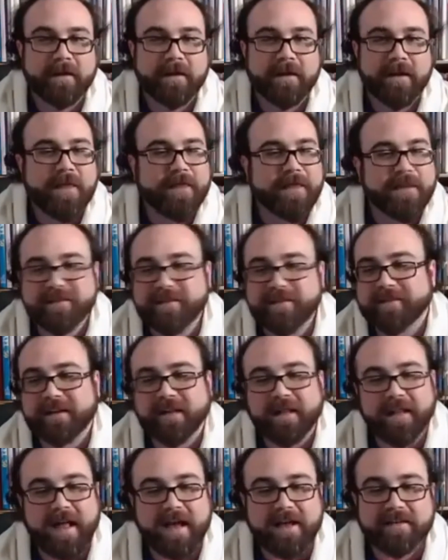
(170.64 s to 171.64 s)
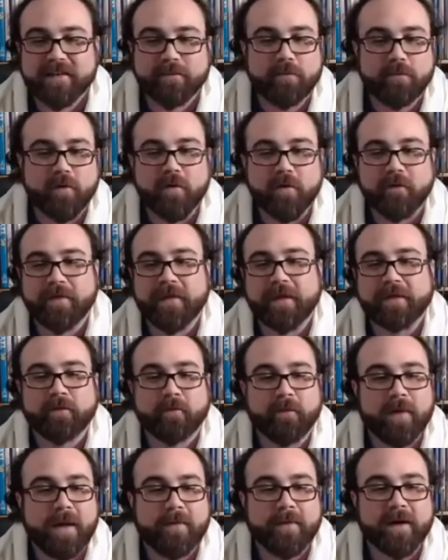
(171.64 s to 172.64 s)
This is a classic move that the
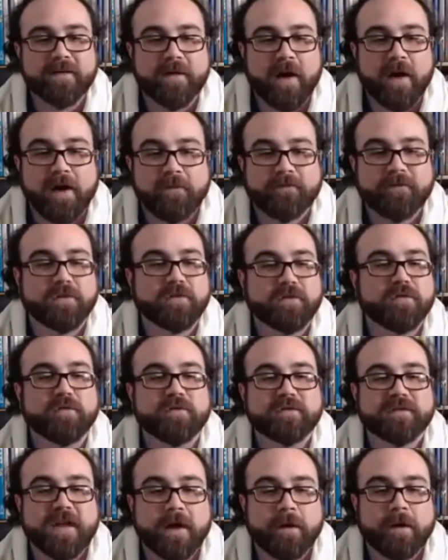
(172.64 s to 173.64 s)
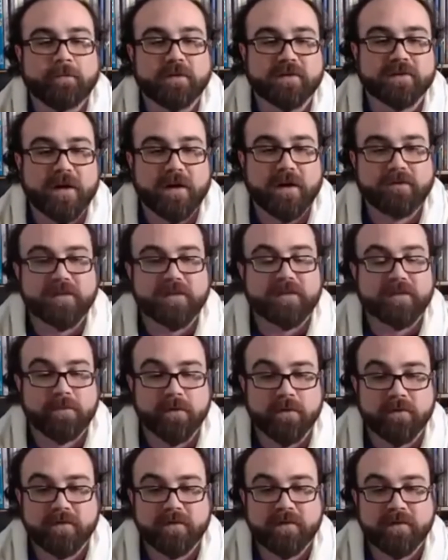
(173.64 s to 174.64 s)
rabbis often use to help resolve
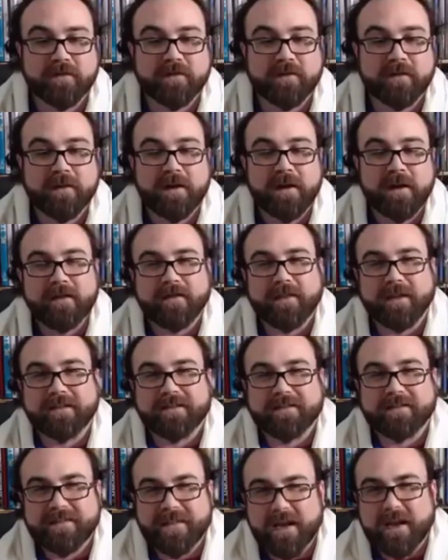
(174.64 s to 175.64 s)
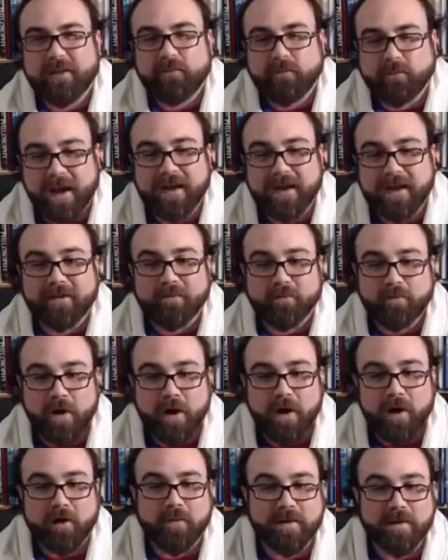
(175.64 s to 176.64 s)
disputes, that instead of right and
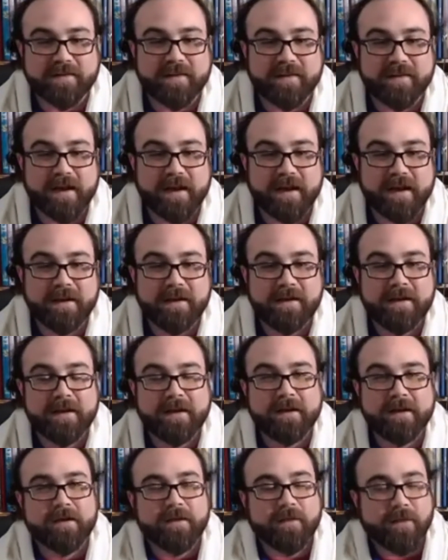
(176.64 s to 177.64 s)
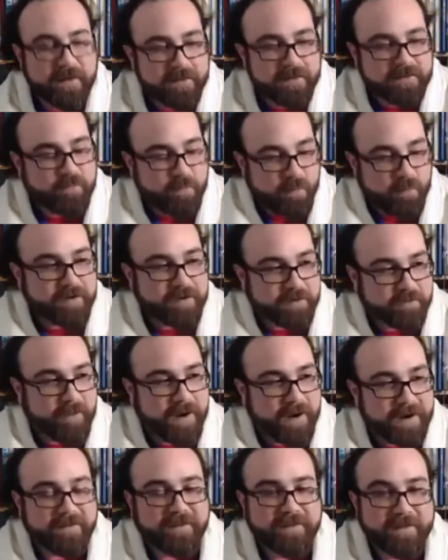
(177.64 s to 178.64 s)
wrong, we say, this one is
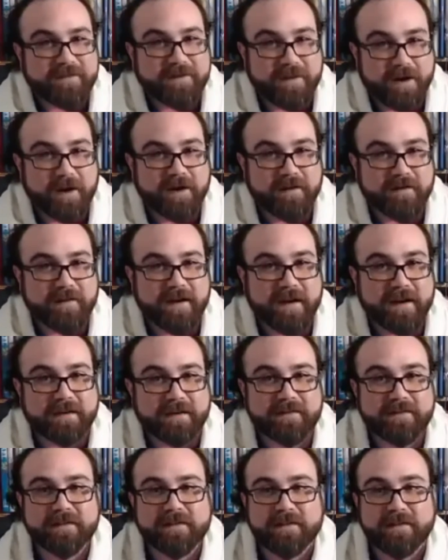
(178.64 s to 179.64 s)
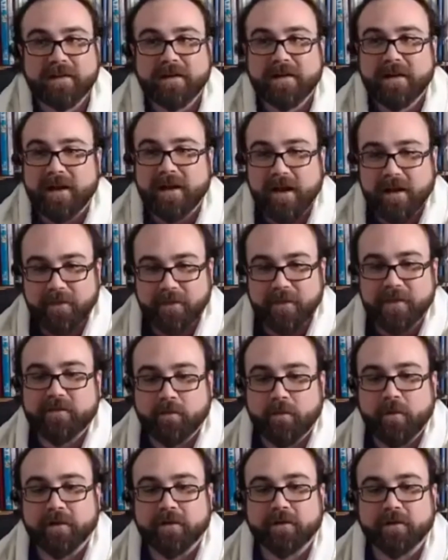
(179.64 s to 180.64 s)
right in this context, and this
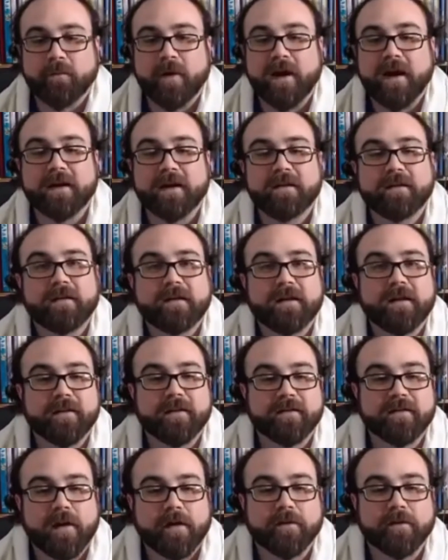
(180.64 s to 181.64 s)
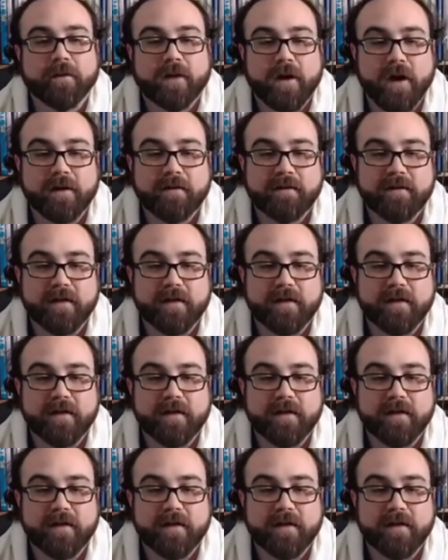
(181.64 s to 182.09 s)
one is right in this other context.